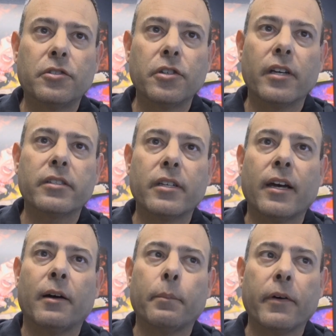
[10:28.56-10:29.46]
just
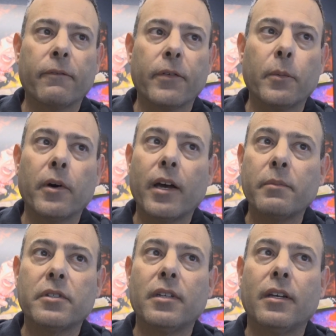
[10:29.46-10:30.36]
out. But from what
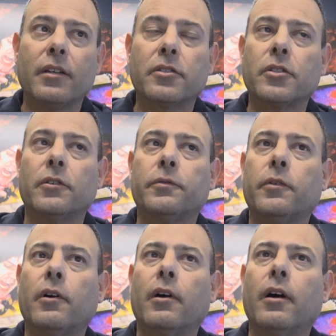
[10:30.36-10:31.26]
I'm seeing so
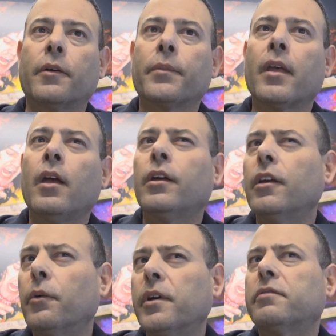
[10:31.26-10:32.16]
far,
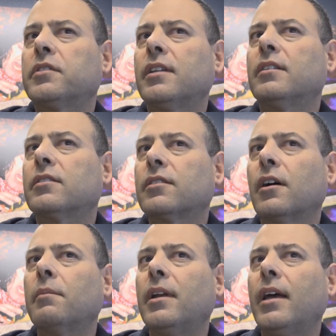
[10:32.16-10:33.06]
we've seen
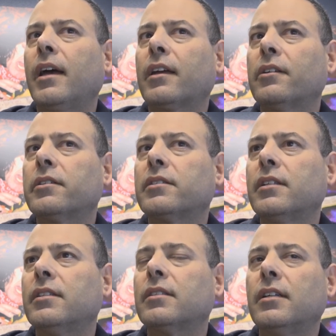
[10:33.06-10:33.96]
some
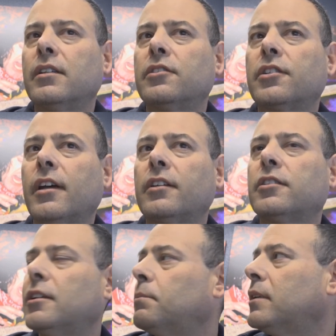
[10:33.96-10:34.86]
inaccuracies in
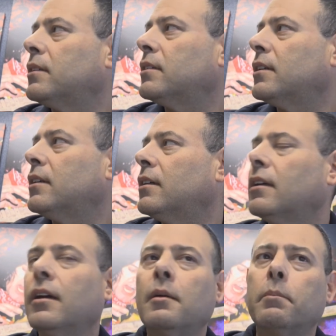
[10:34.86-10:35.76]
ChatGPT,
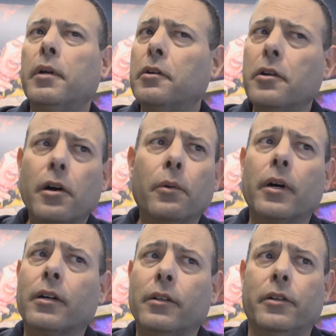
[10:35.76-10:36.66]
but
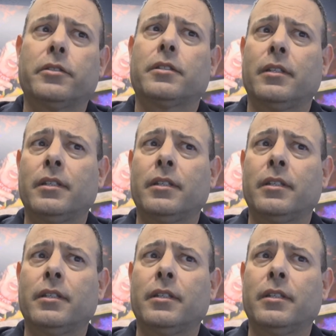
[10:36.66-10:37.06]
nowhere close to